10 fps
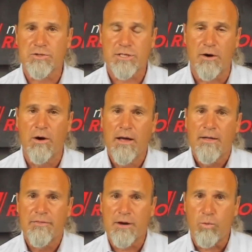So
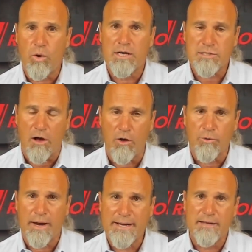there was
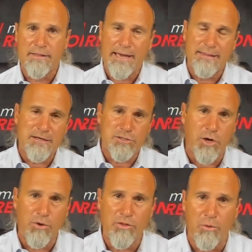already, they had their
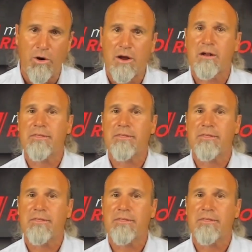toe in the water.